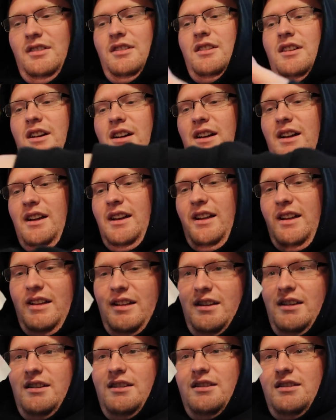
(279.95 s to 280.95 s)
Uh,
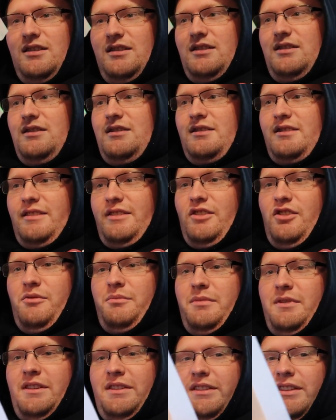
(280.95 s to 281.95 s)
let's
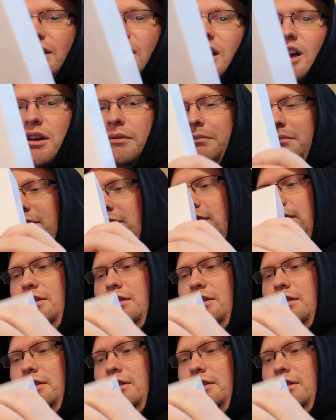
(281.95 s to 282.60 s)
open this up.